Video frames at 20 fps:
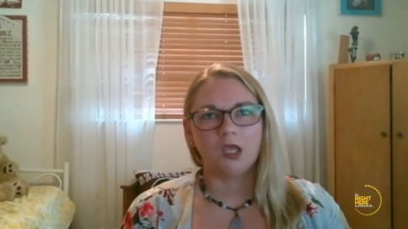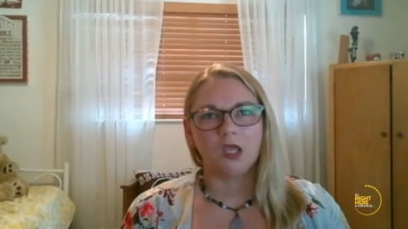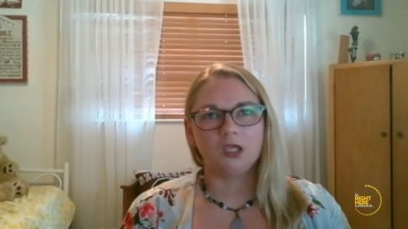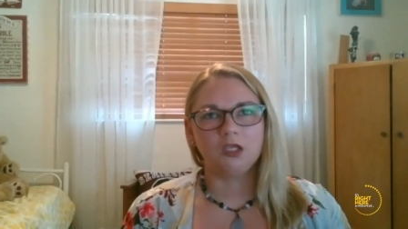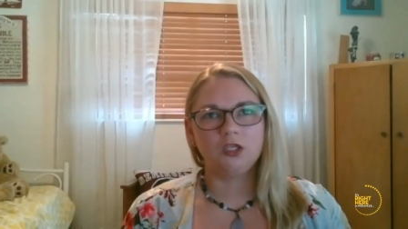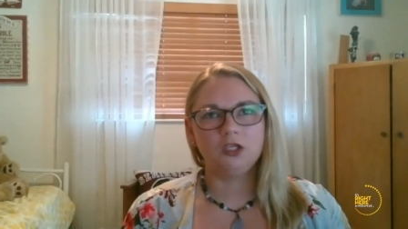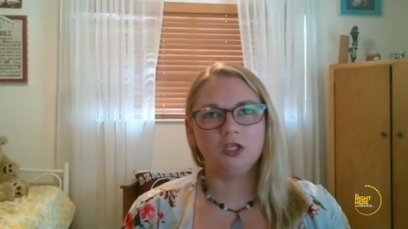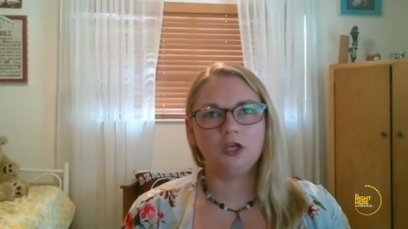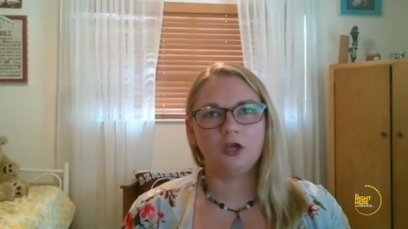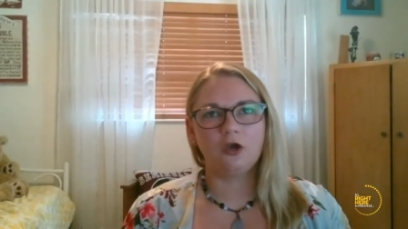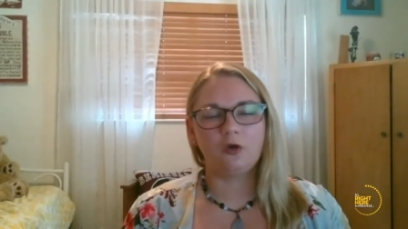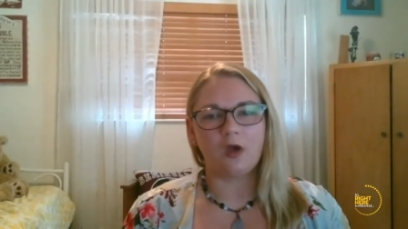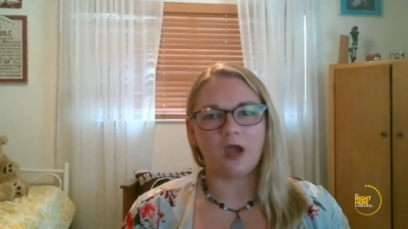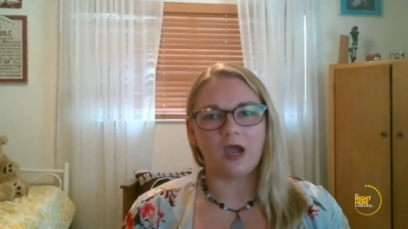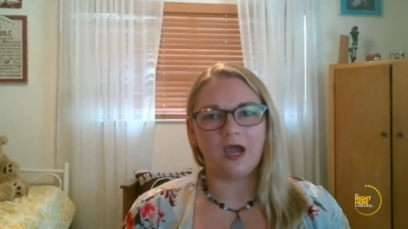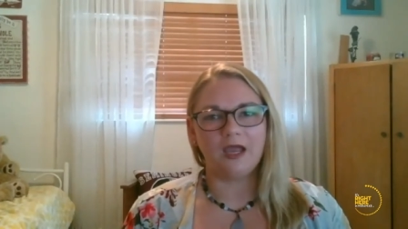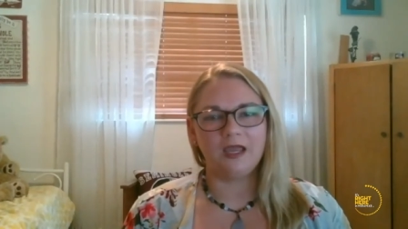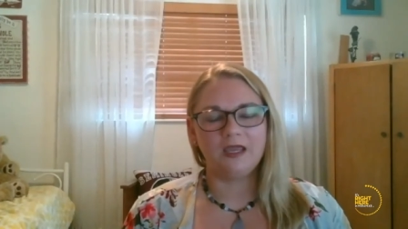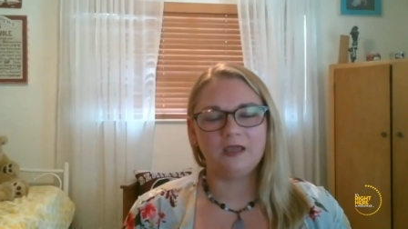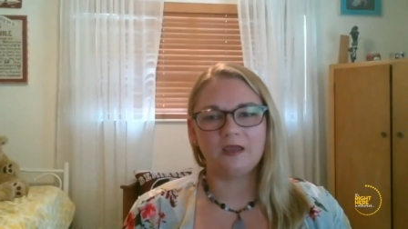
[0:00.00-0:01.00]

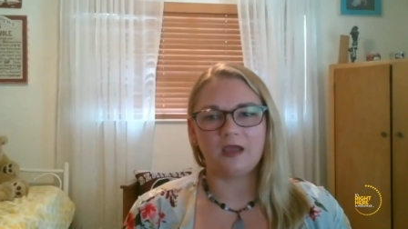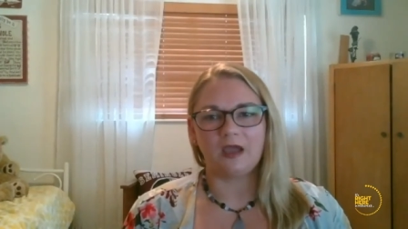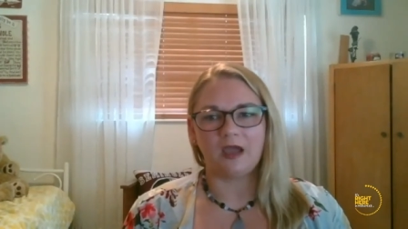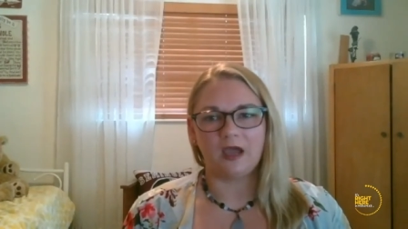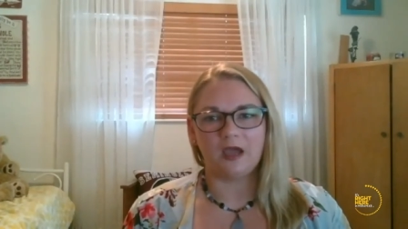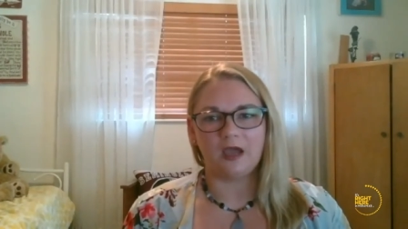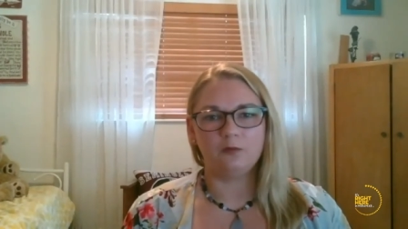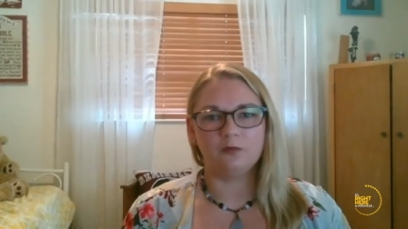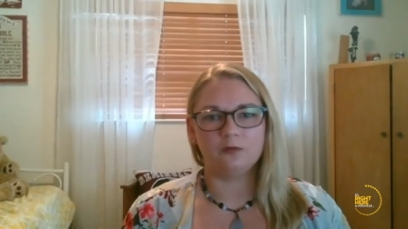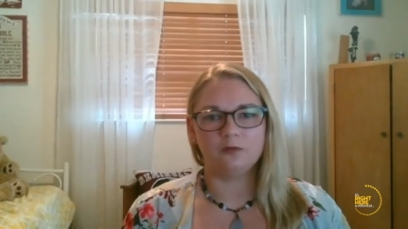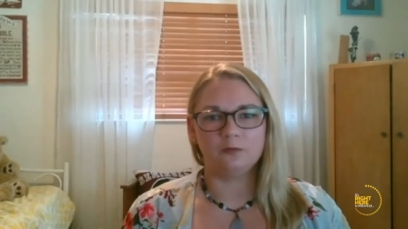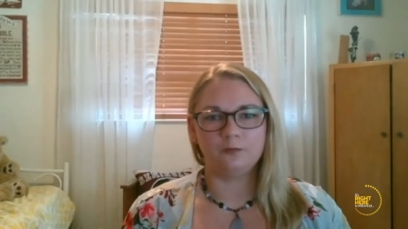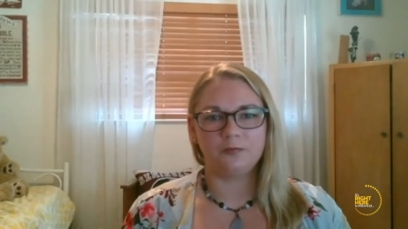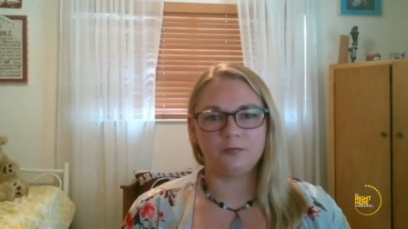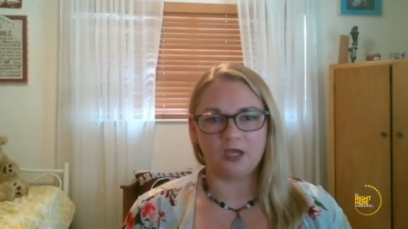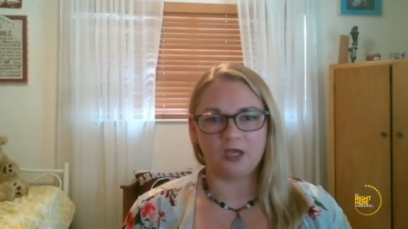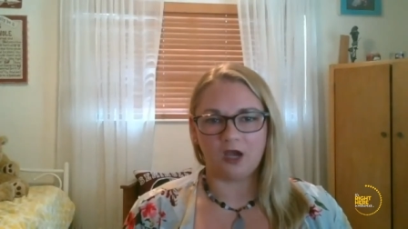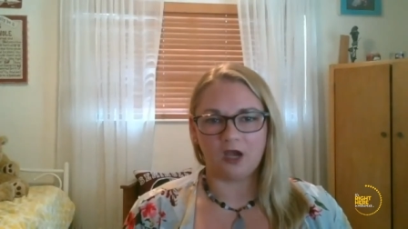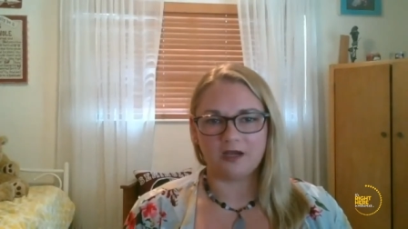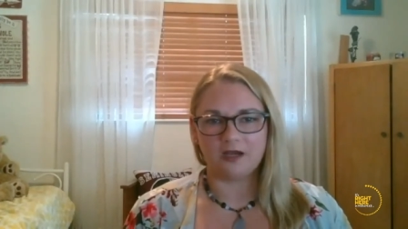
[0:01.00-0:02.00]
I will
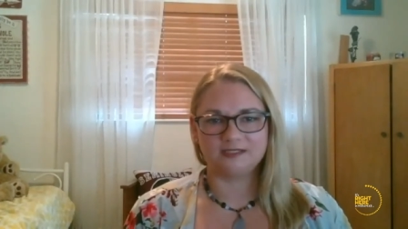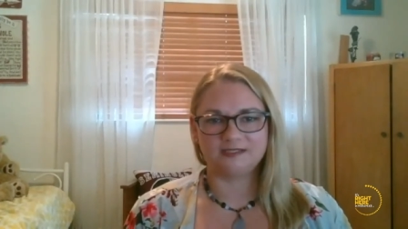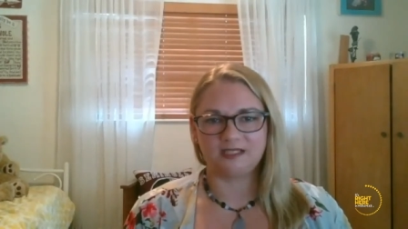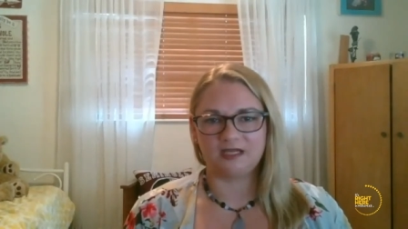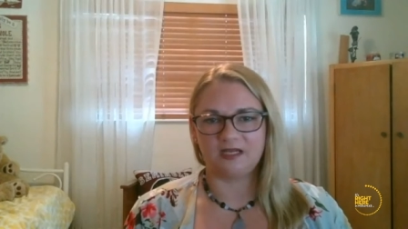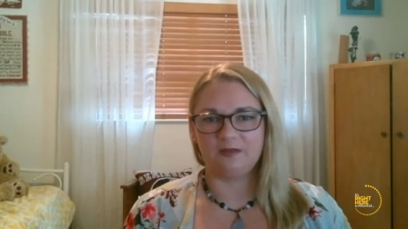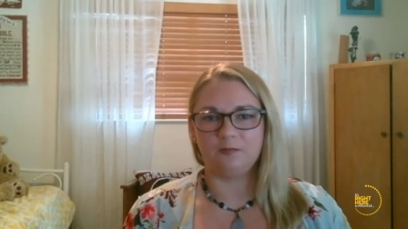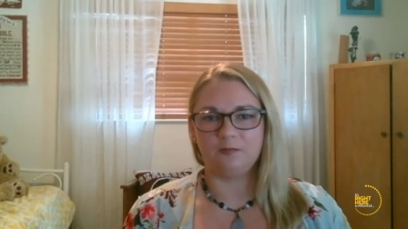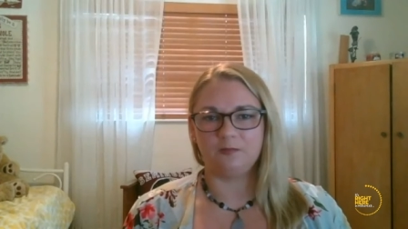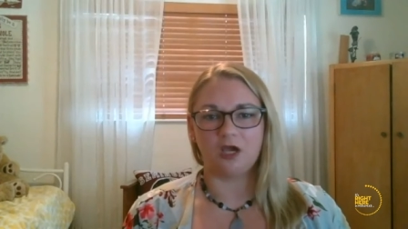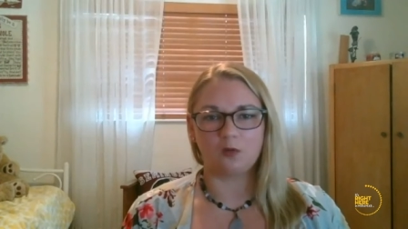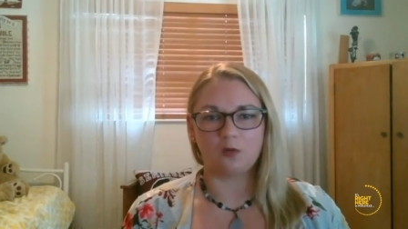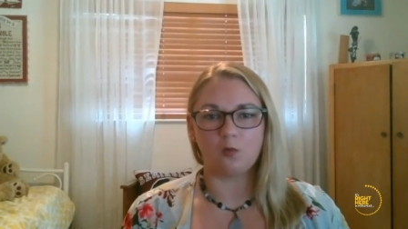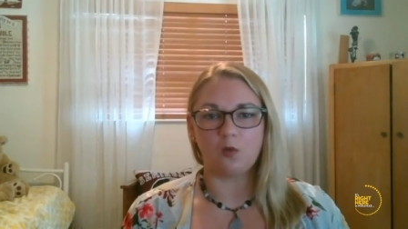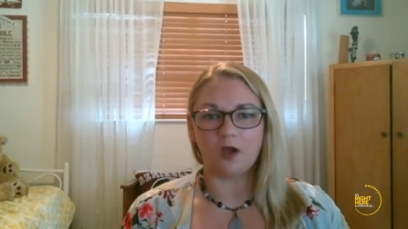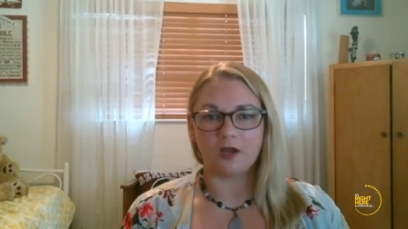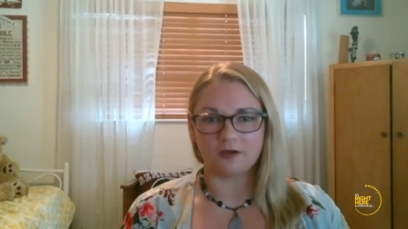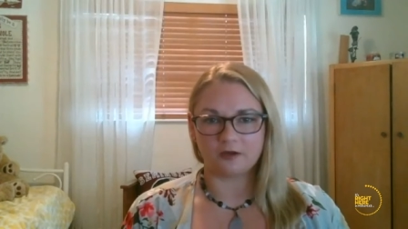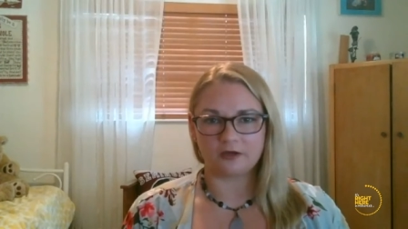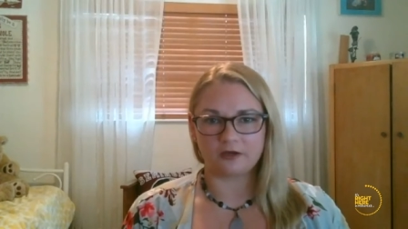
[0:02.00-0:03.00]
be honest, I'm not a
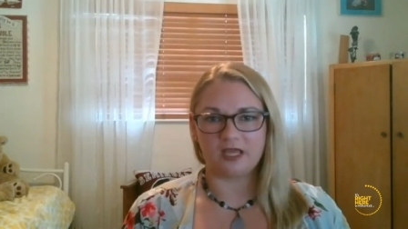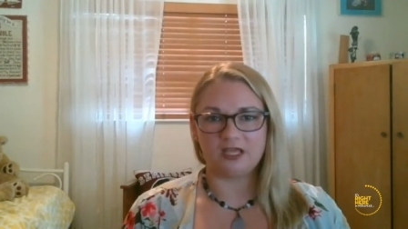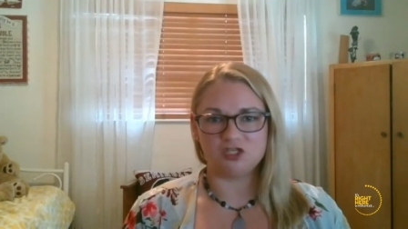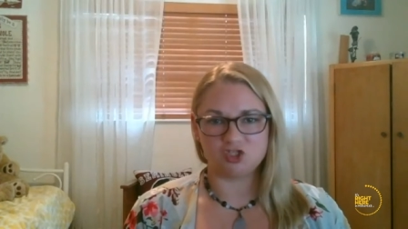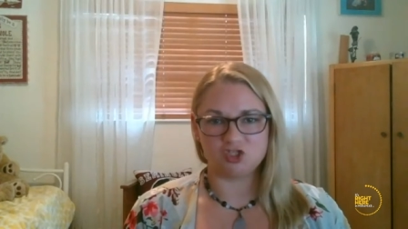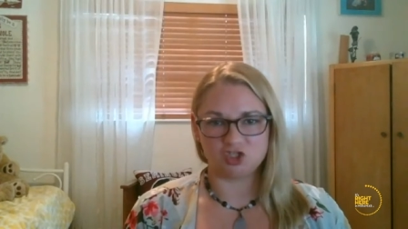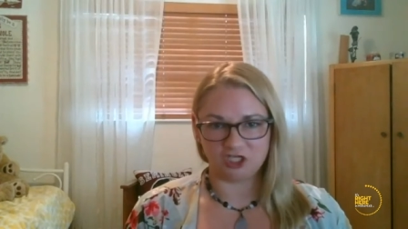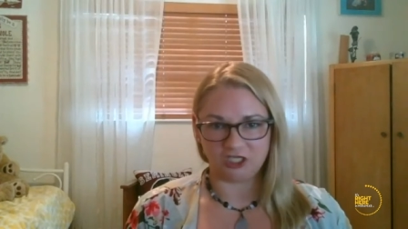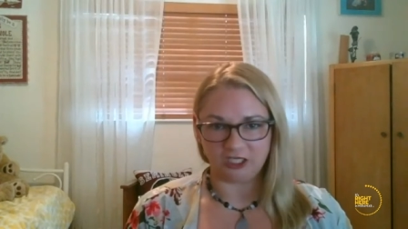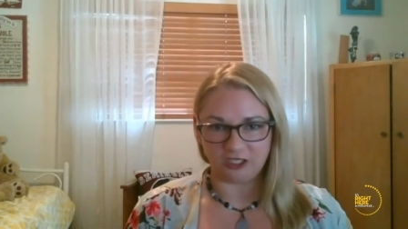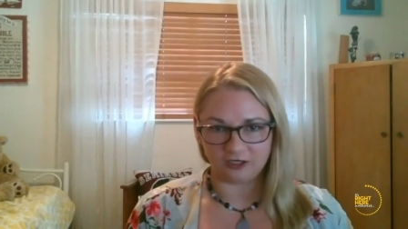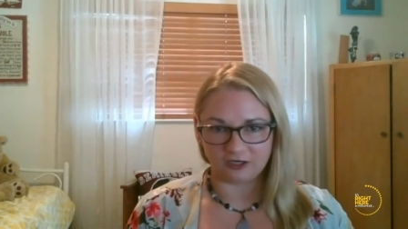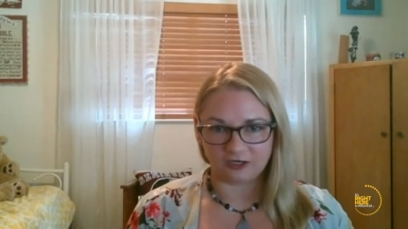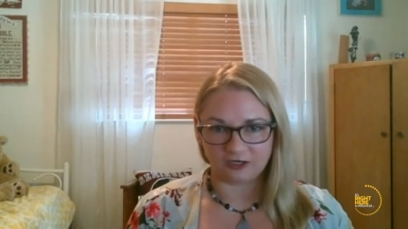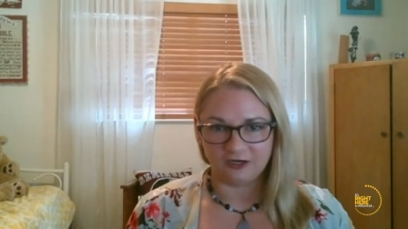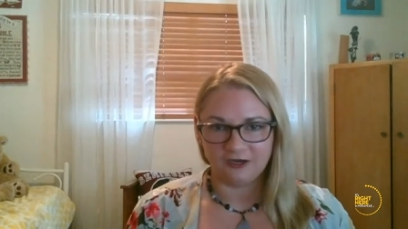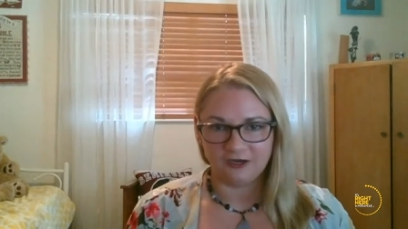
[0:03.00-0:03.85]
water engineer.